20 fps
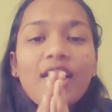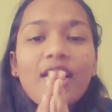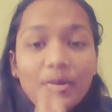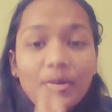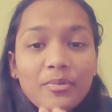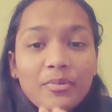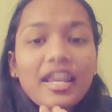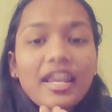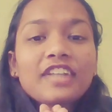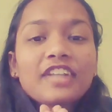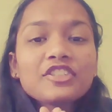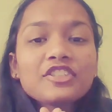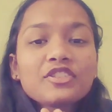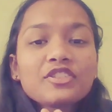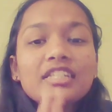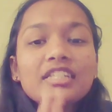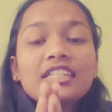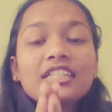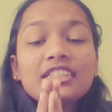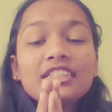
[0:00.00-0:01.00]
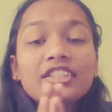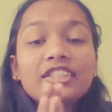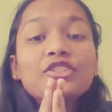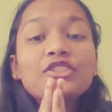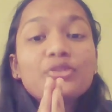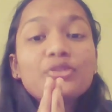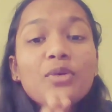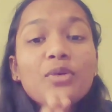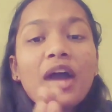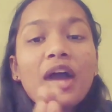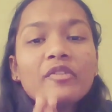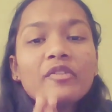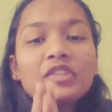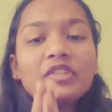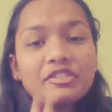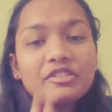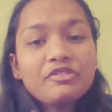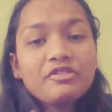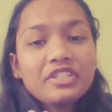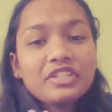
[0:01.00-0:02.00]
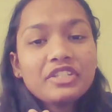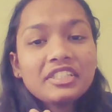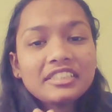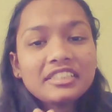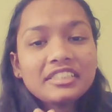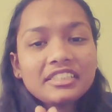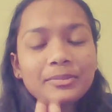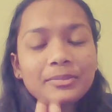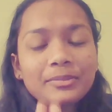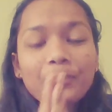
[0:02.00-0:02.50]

But actually they do have a difference.